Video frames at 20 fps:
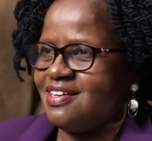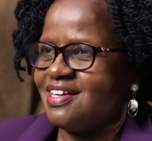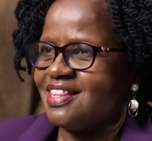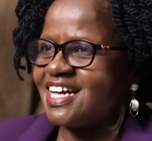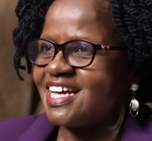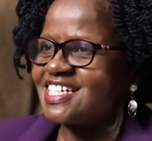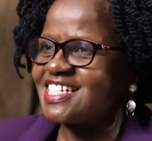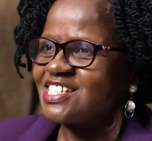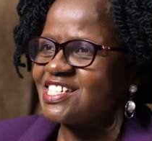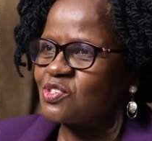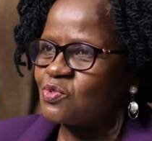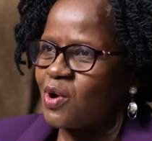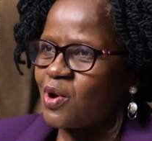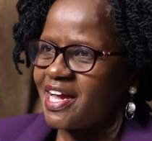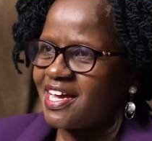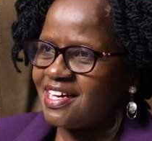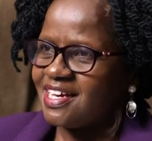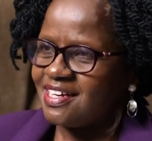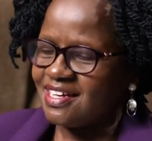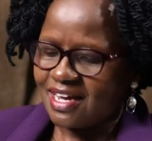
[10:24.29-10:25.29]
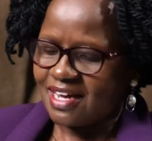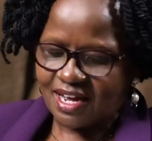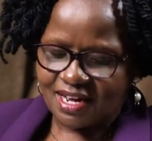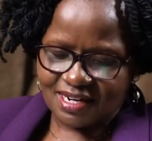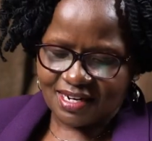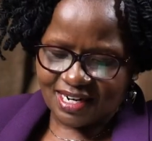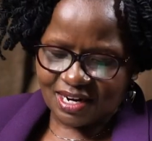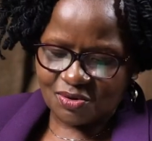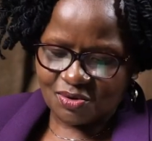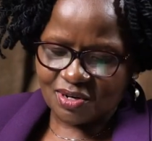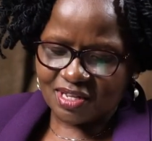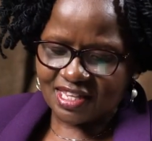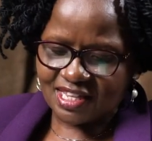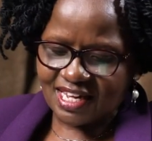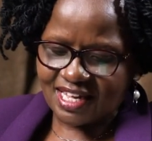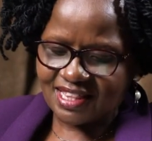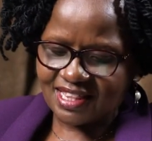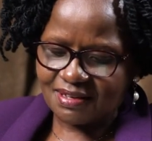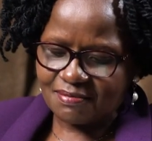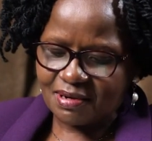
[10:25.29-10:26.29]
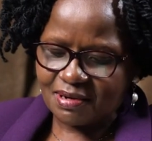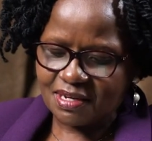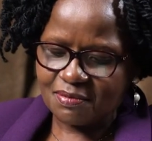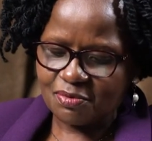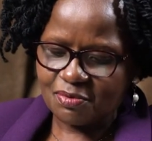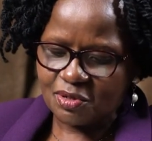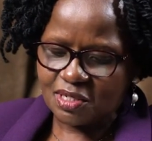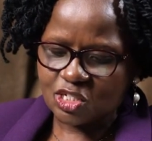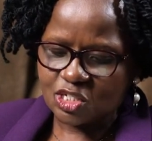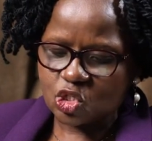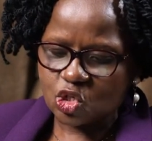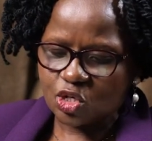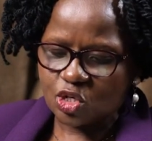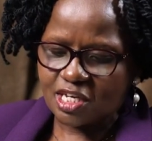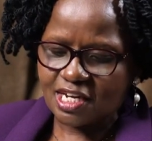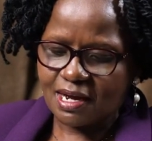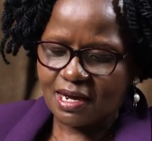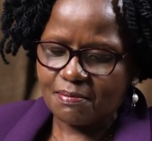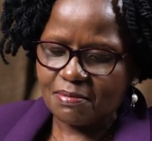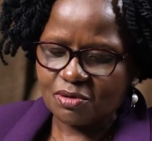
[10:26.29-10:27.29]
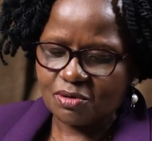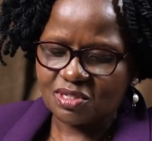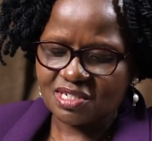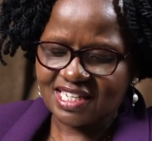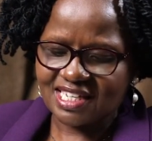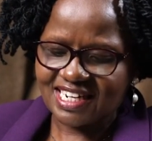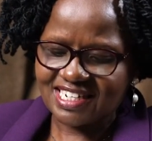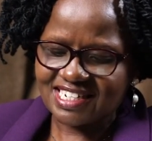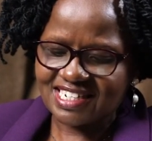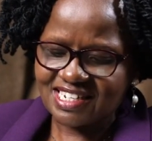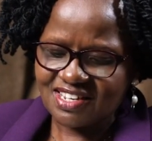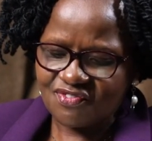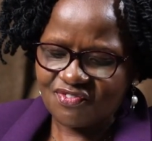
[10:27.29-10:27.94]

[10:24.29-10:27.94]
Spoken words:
That is why down there the Bible is talking about that